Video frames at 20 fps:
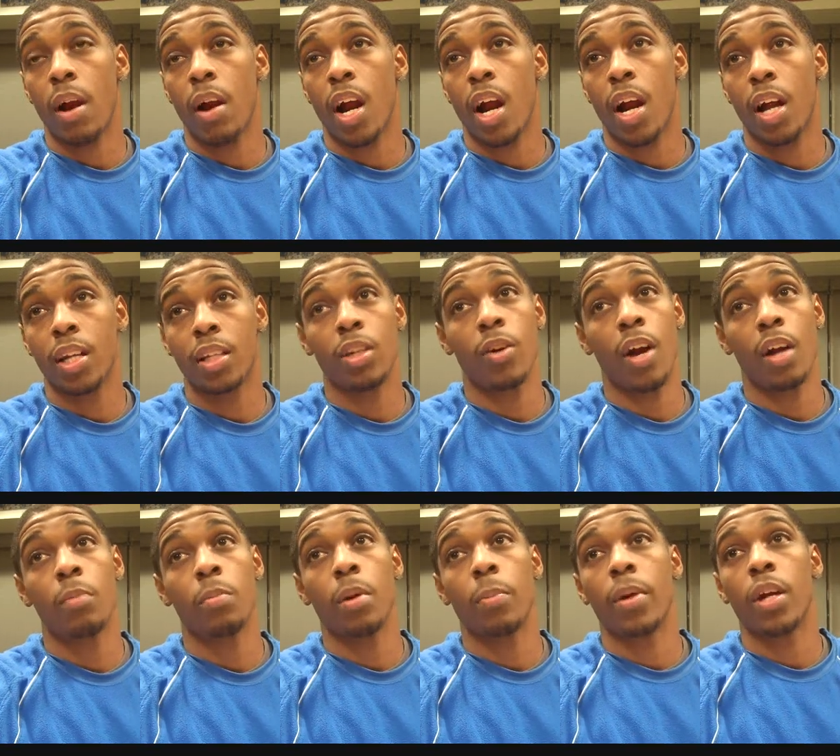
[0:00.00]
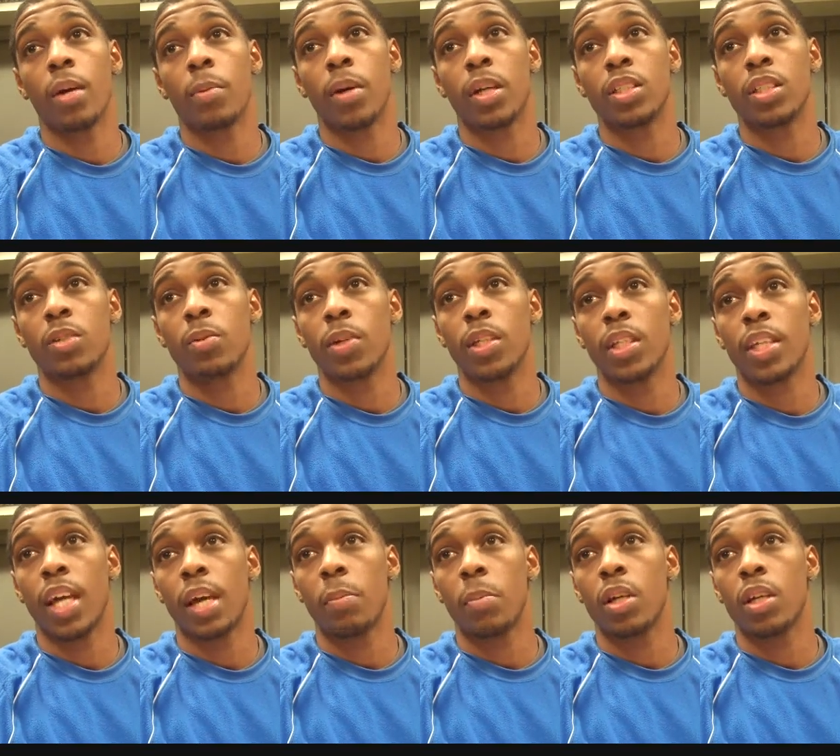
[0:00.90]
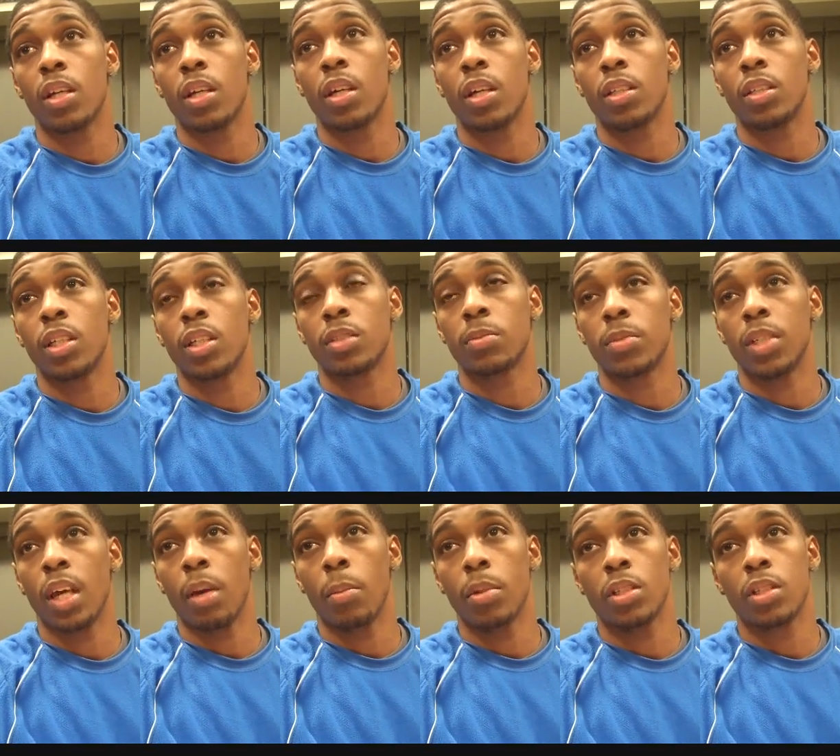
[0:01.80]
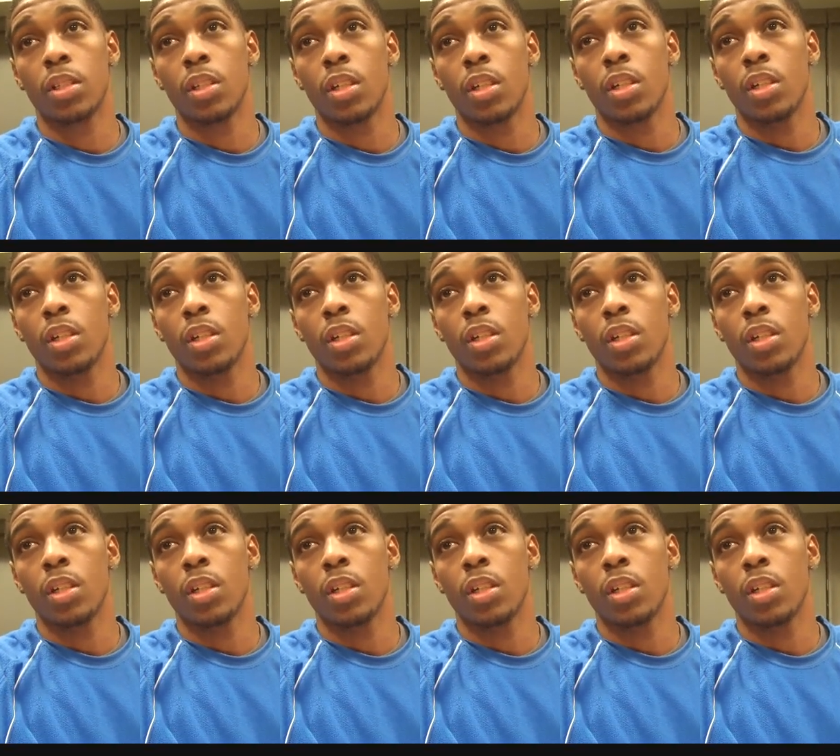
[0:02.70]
I know I remember him because he really came in and did some damage.